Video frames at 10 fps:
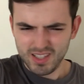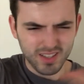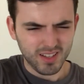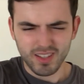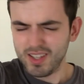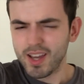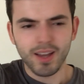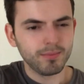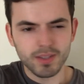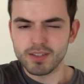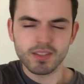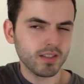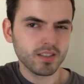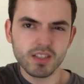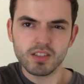Yeah,
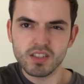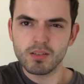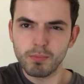it's a